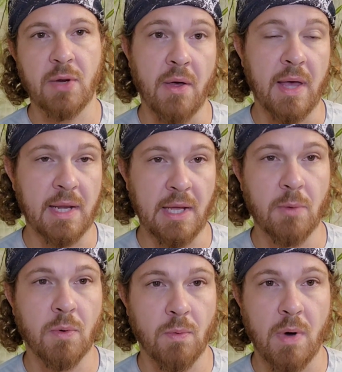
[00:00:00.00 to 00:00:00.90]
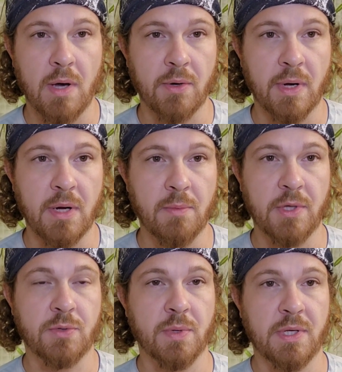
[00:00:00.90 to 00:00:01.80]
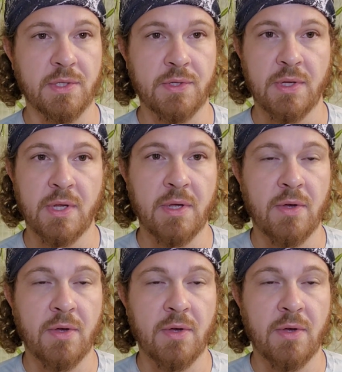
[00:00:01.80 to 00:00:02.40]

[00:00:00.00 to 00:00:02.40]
They all had equal watering, which was